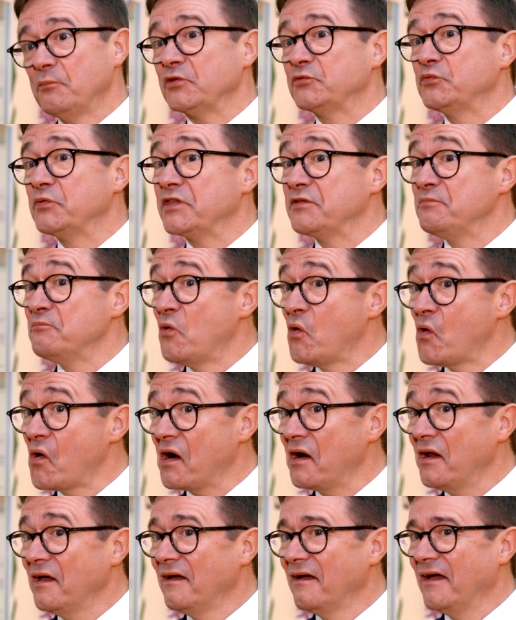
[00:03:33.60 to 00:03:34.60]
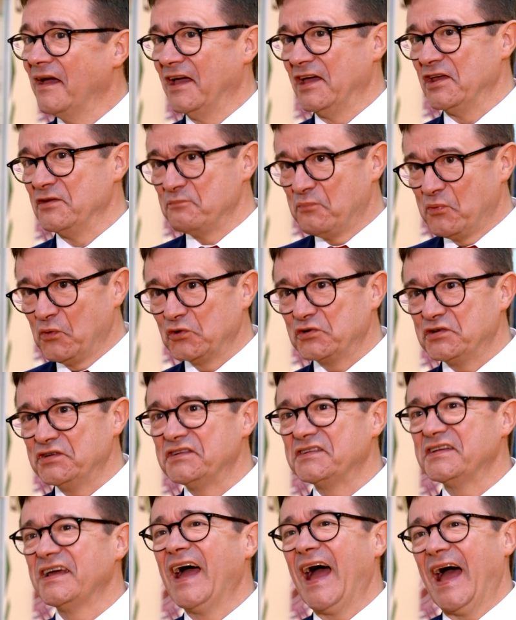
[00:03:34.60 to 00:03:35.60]
but with more
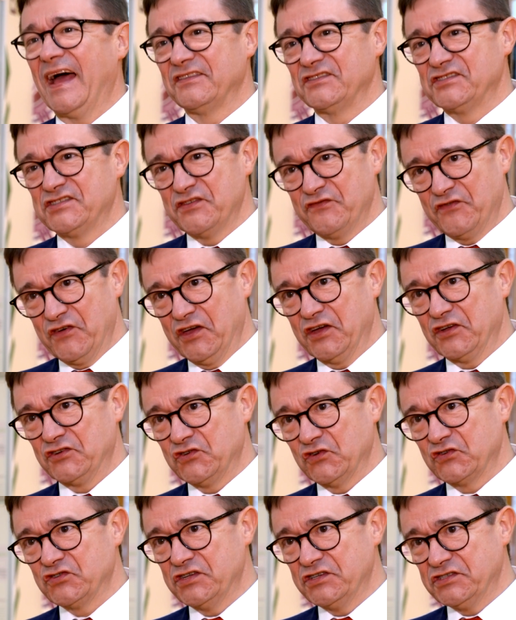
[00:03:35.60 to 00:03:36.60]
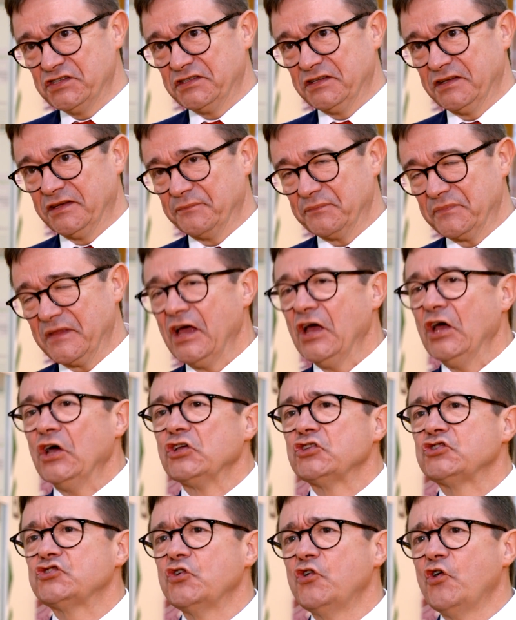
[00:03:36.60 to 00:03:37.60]
important and severe toxicity.
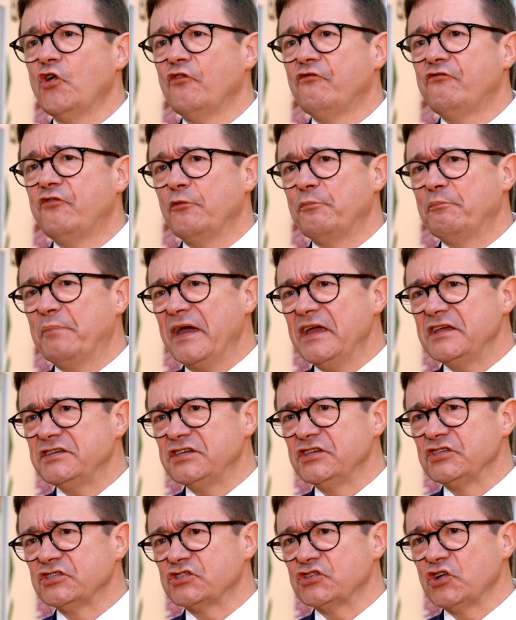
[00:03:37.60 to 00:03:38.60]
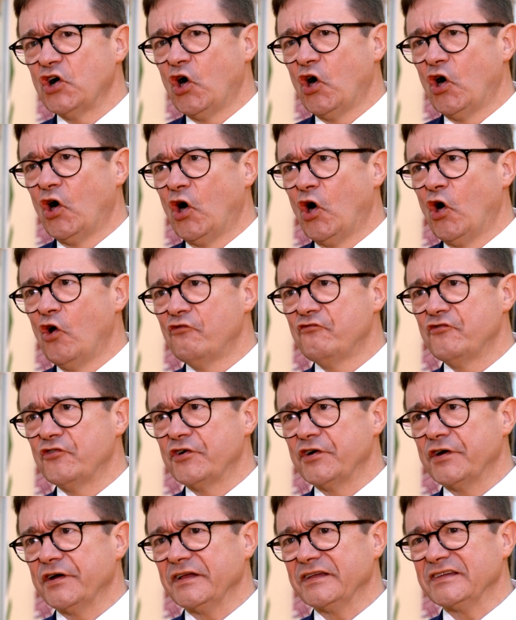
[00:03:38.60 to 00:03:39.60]
So for patients
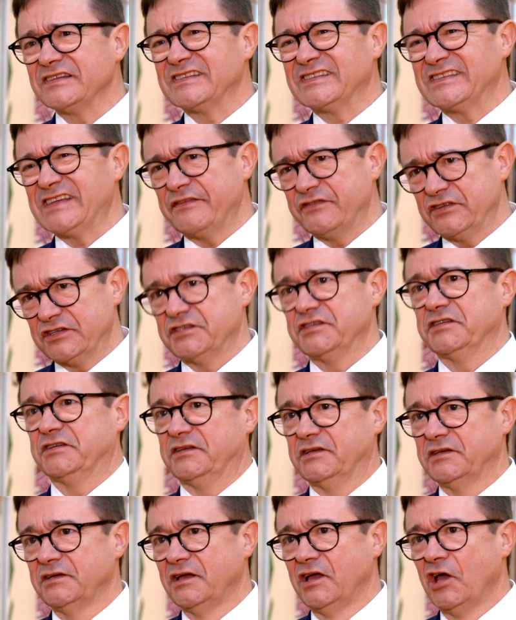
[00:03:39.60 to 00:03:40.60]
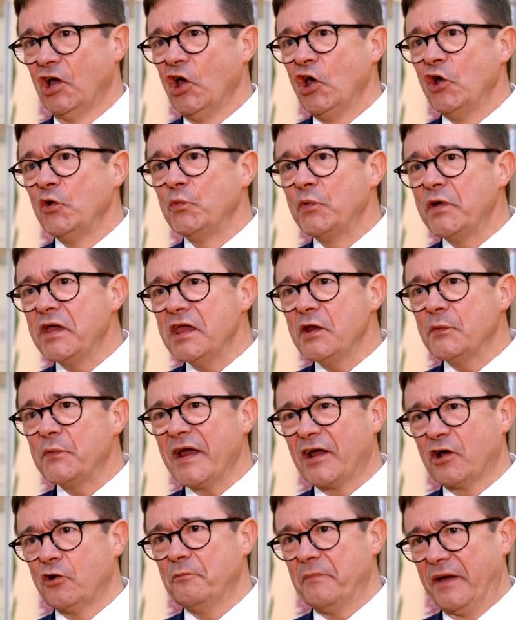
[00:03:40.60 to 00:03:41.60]
over 70, we
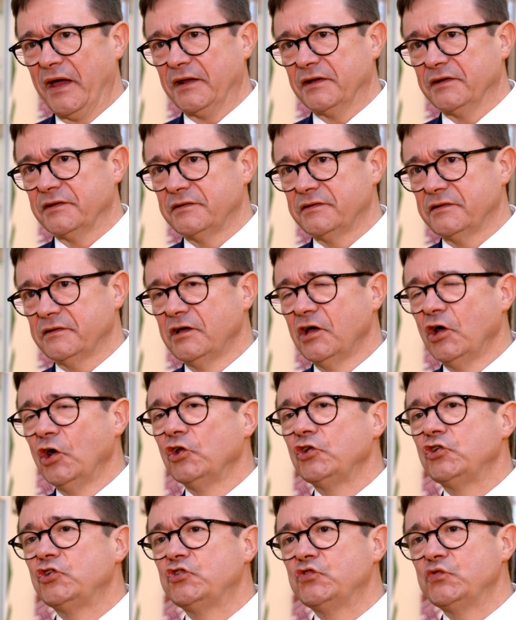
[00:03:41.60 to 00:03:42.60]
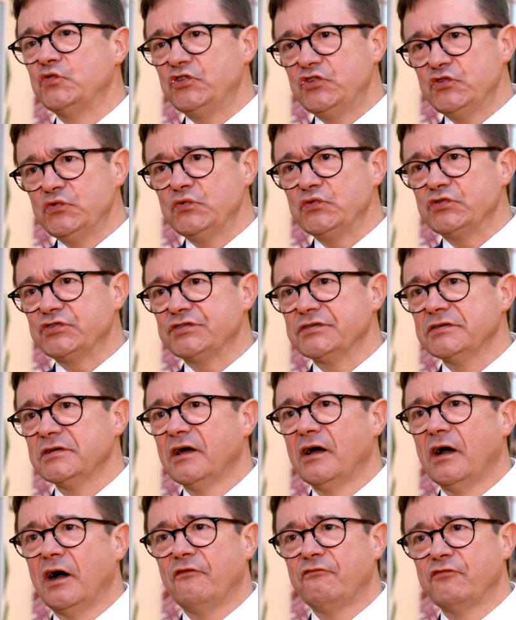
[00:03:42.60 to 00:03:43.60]
recommend to use
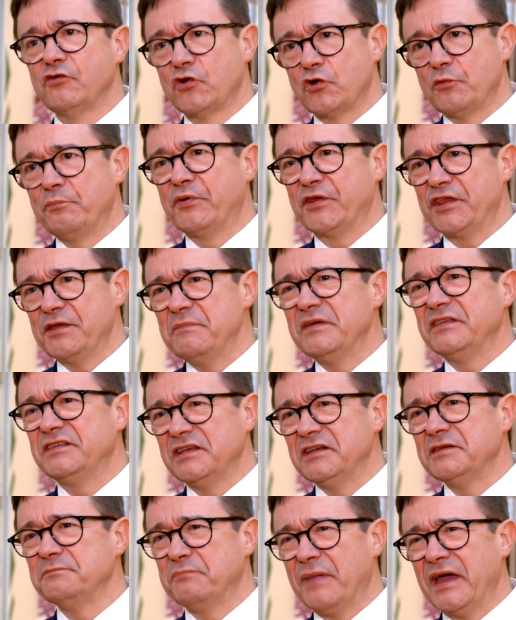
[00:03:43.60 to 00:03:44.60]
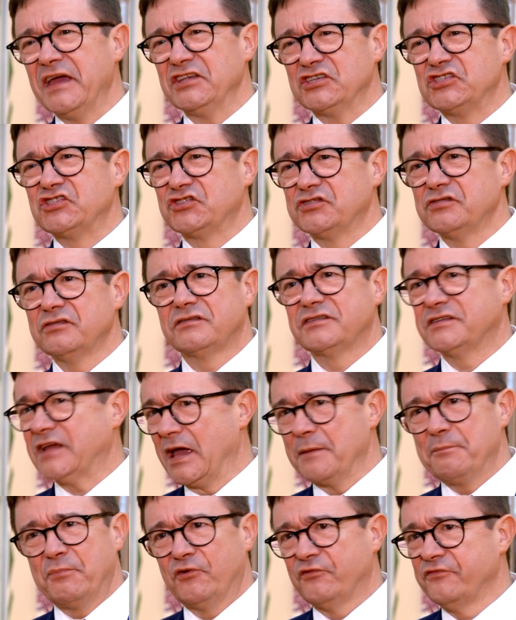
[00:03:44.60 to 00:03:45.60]
fluoroperimidine-based
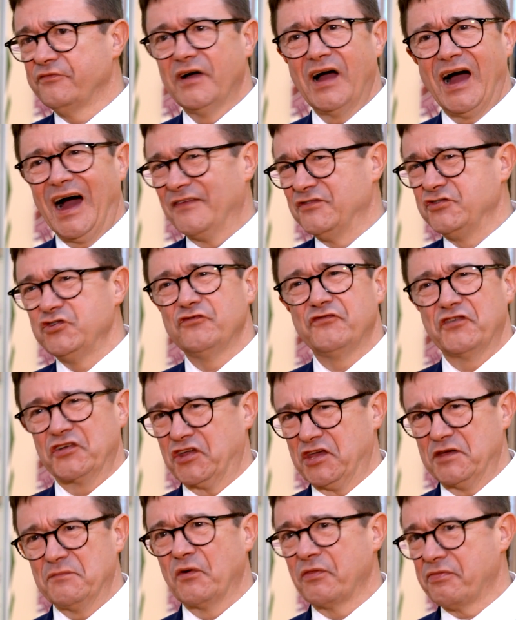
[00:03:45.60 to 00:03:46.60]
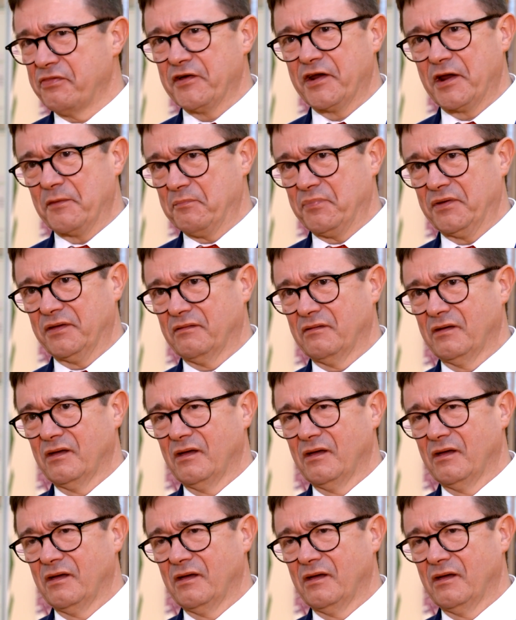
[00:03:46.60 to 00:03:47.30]
type of adjuvant chemotherapy.